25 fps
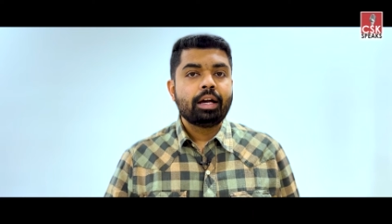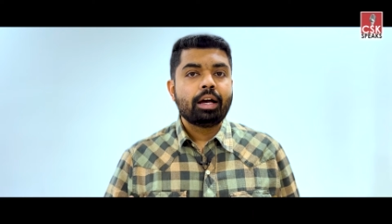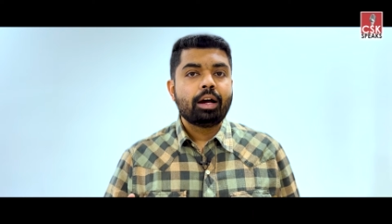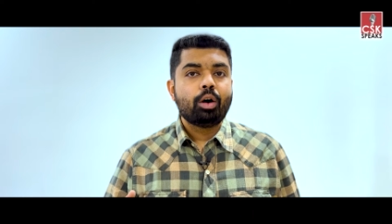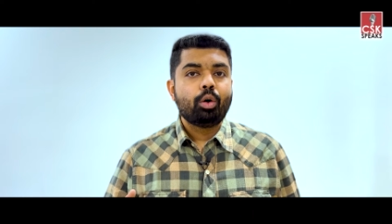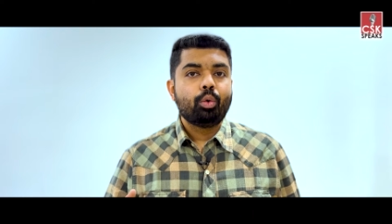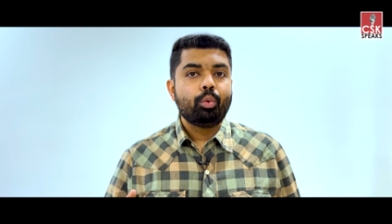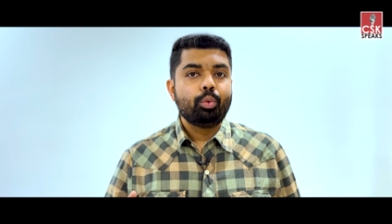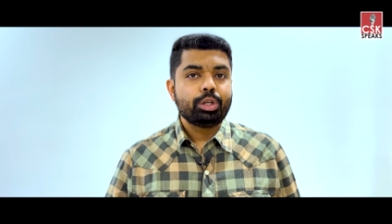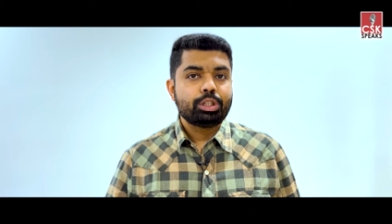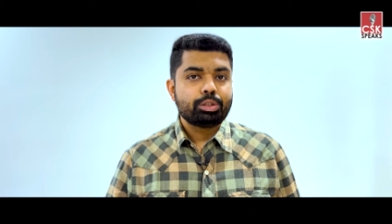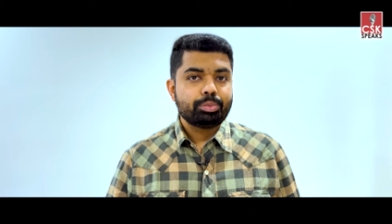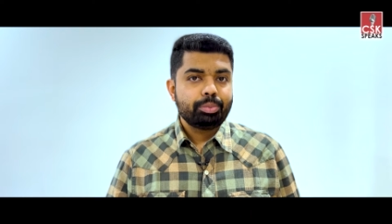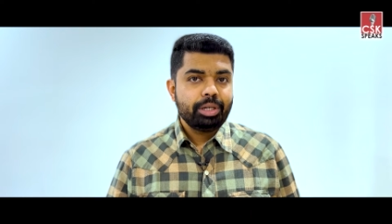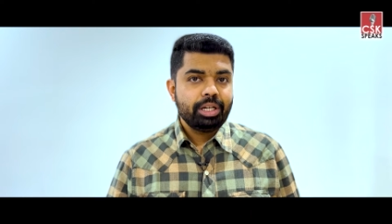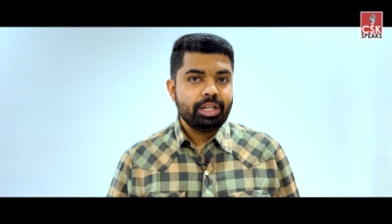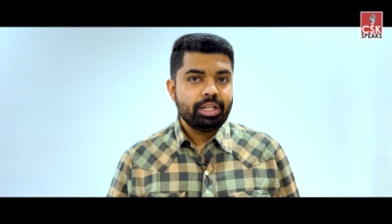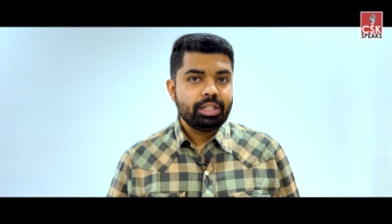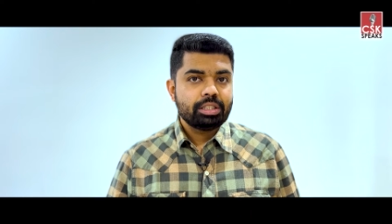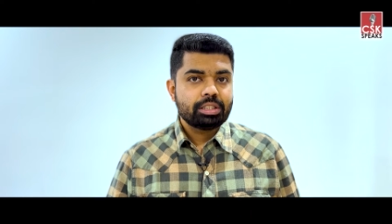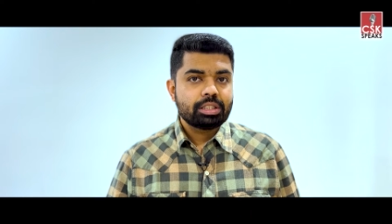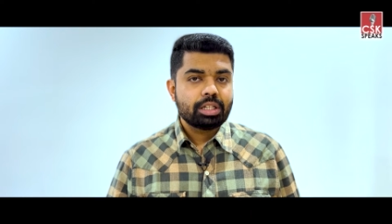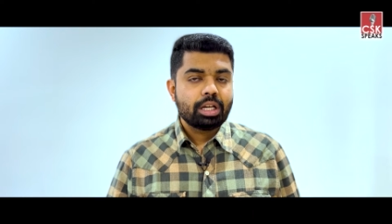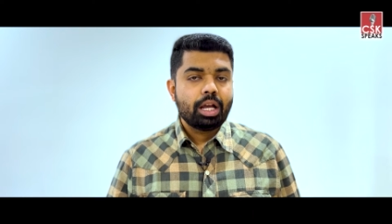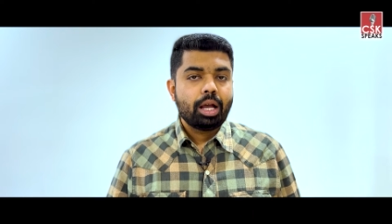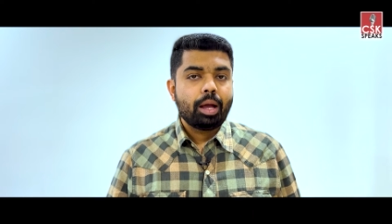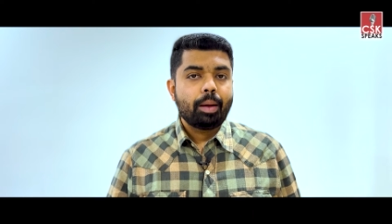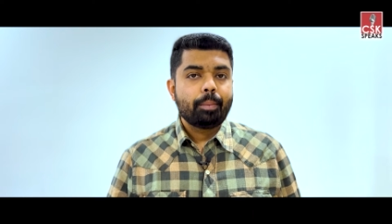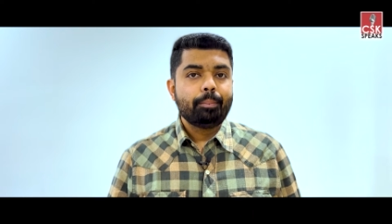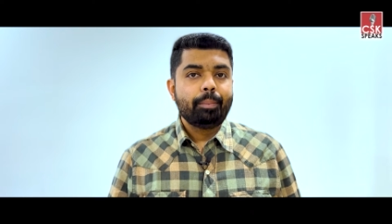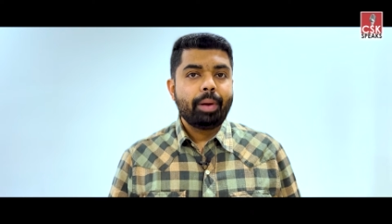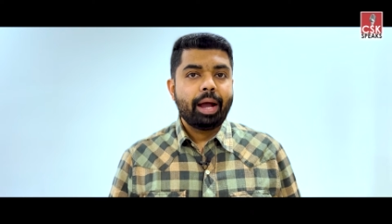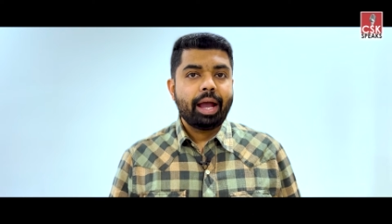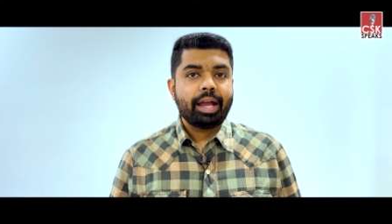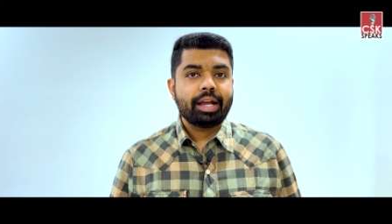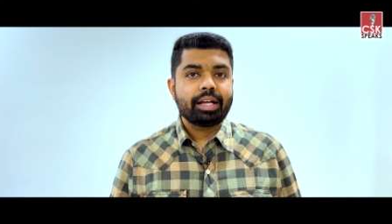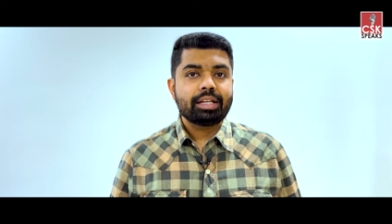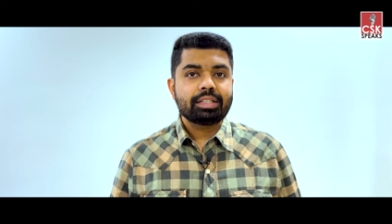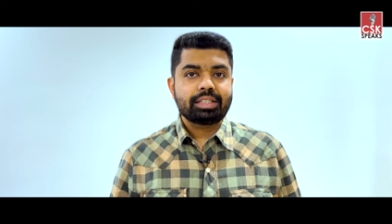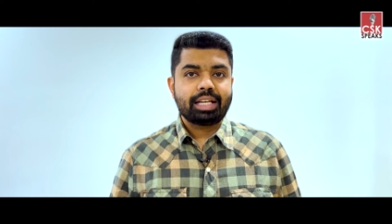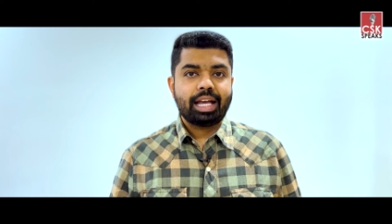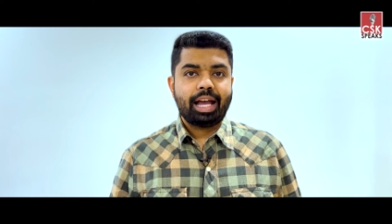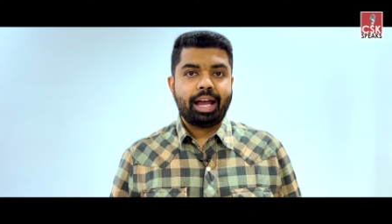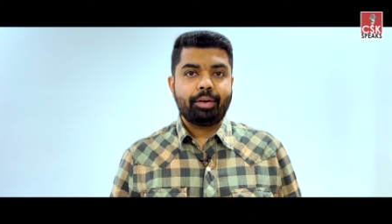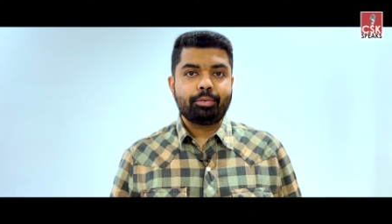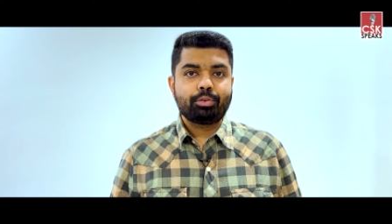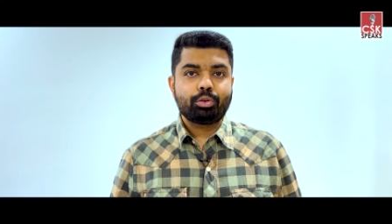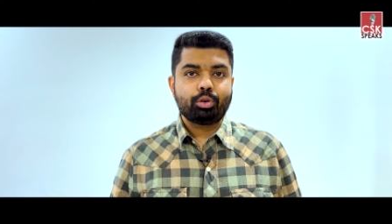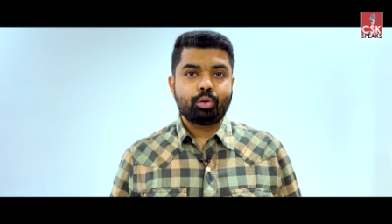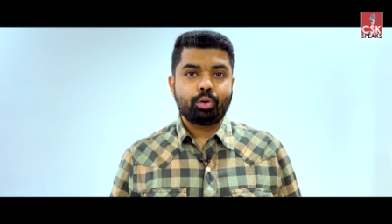which means banks
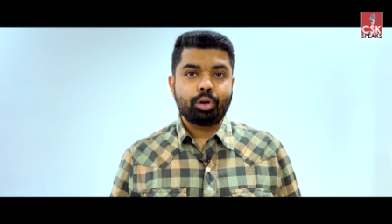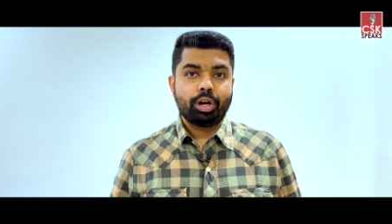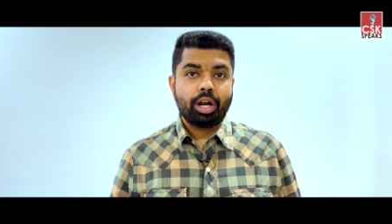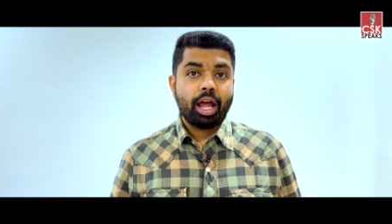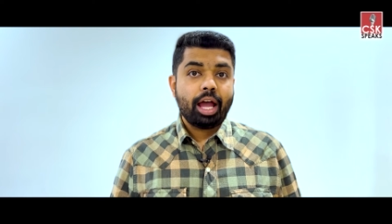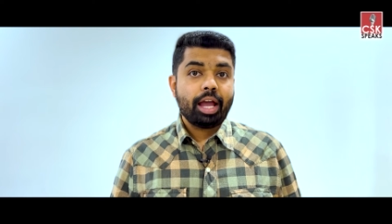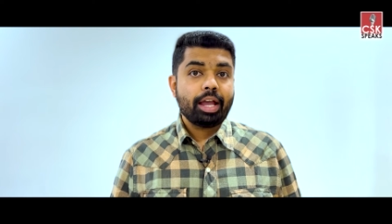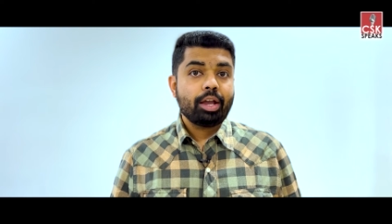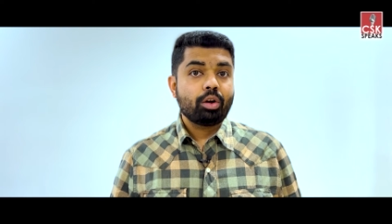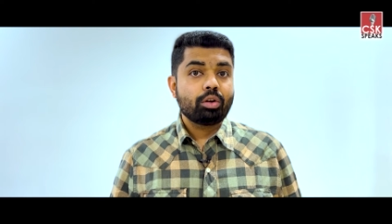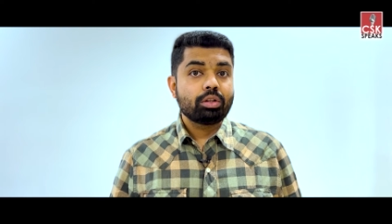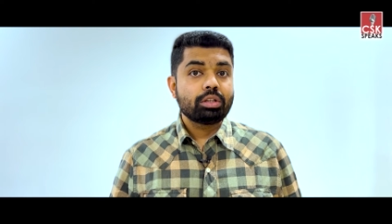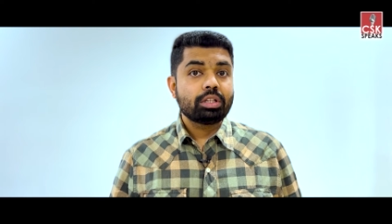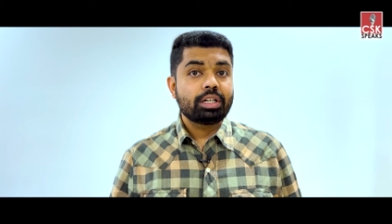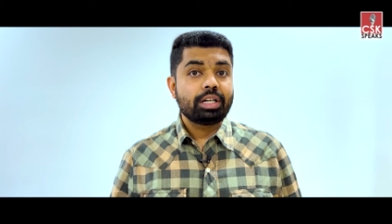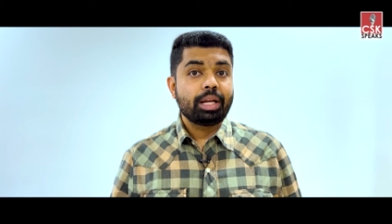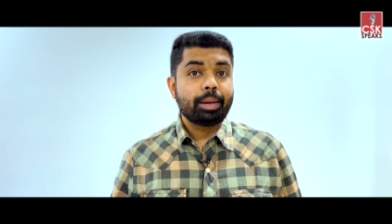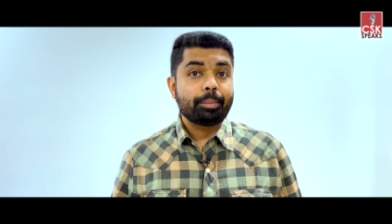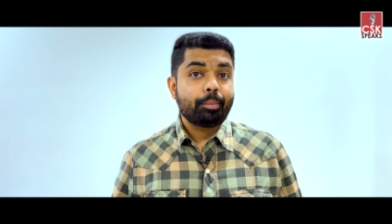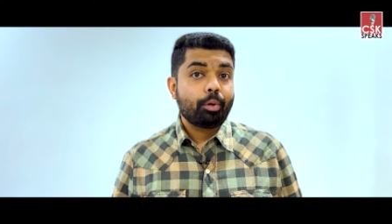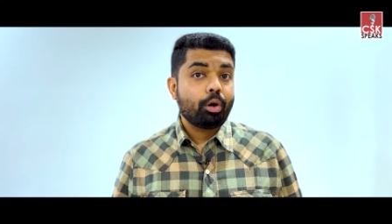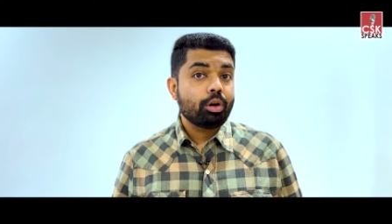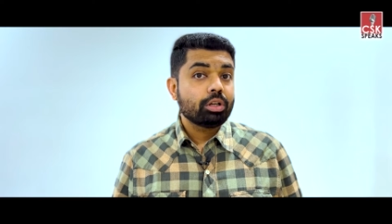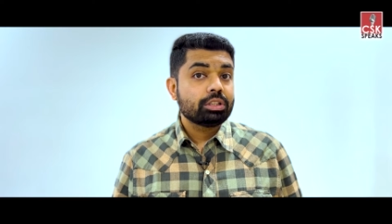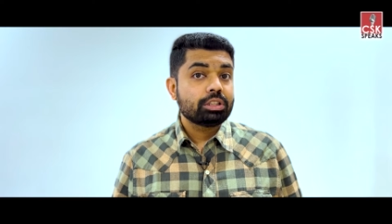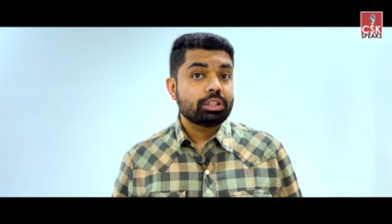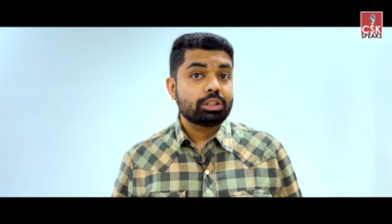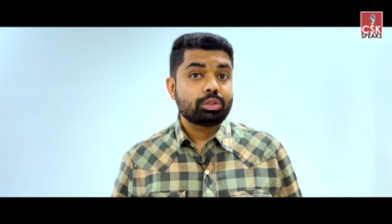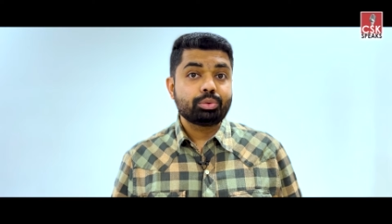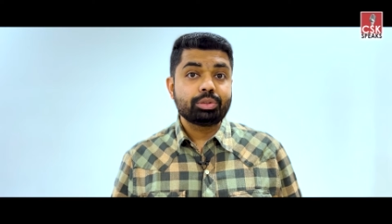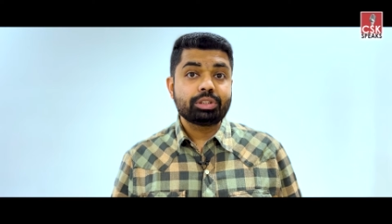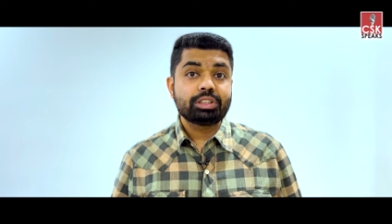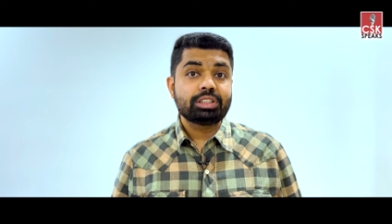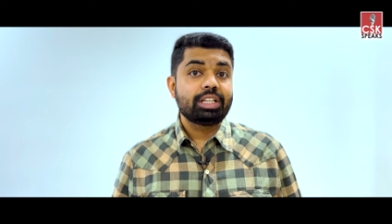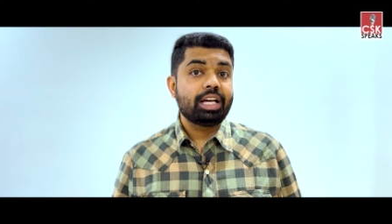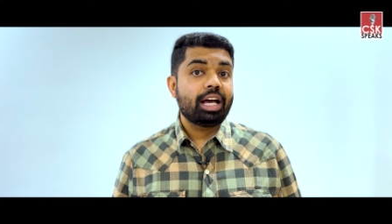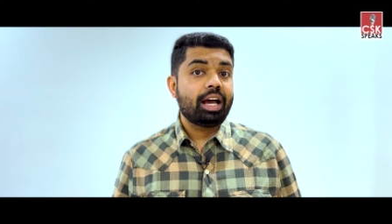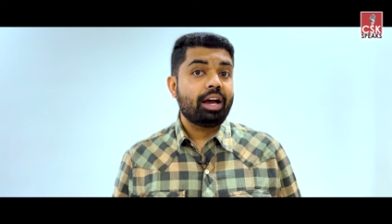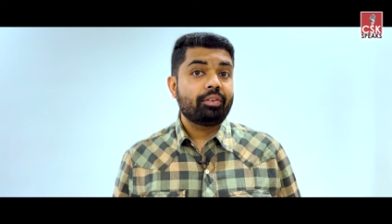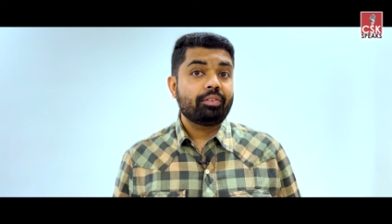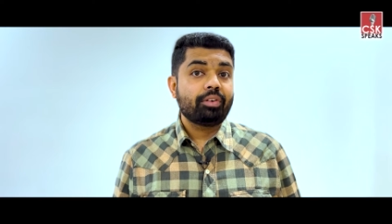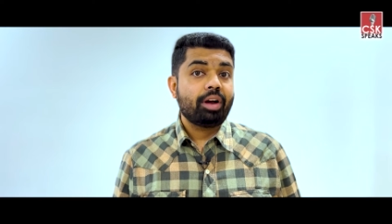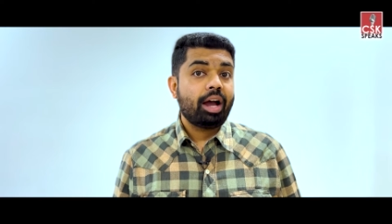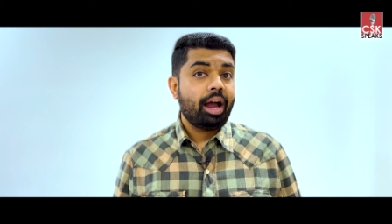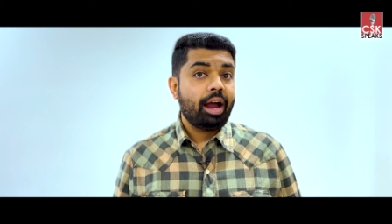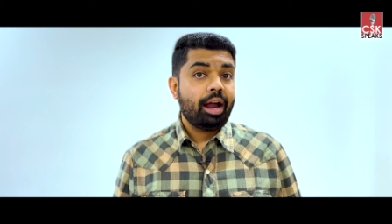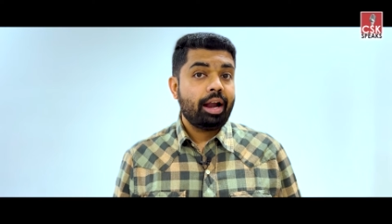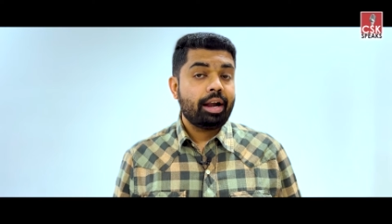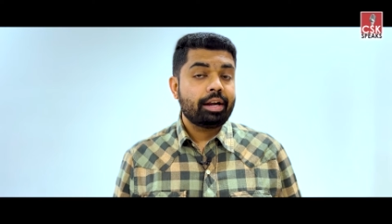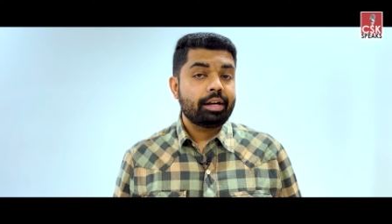have to rely on the deposits which they have
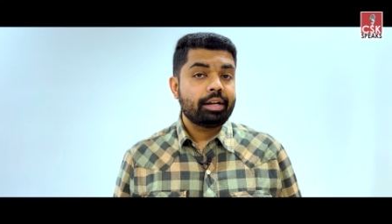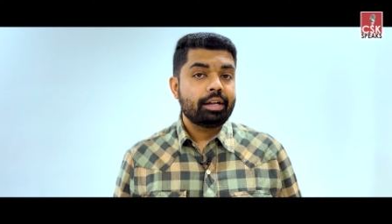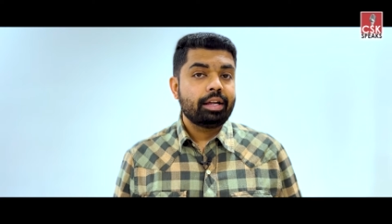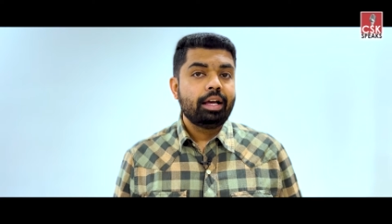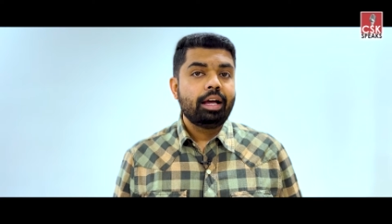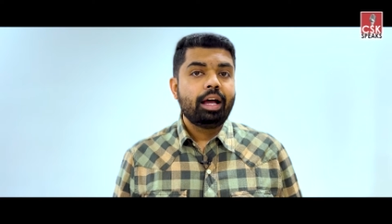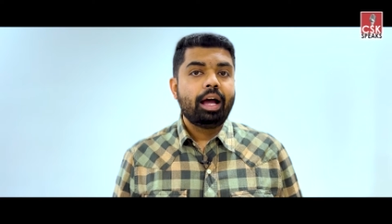had,